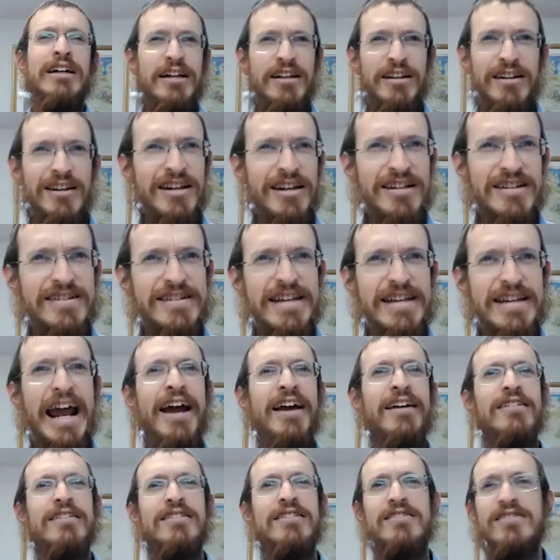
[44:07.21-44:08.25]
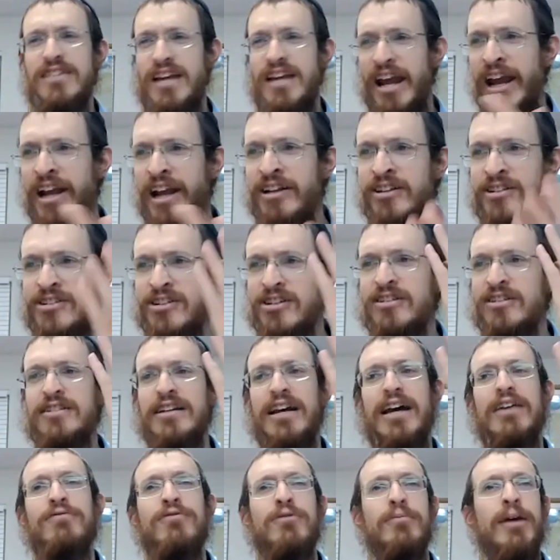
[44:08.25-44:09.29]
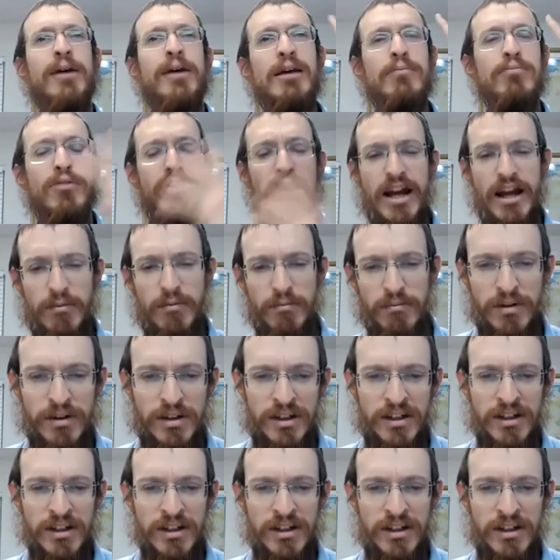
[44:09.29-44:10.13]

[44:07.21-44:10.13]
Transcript: This sand is ancient sand from Abraham.